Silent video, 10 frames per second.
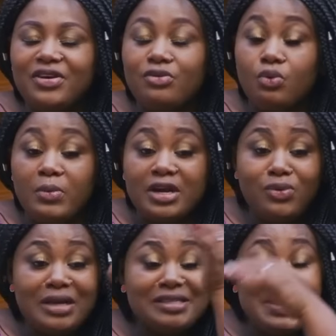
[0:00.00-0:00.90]
after a woman
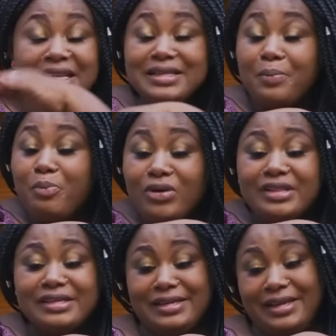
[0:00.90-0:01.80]
who has made it
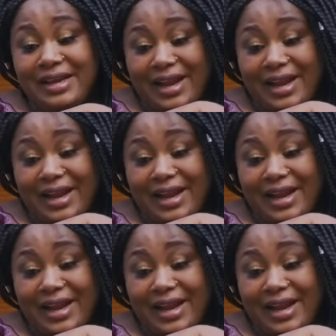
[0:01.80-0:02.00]
abundantly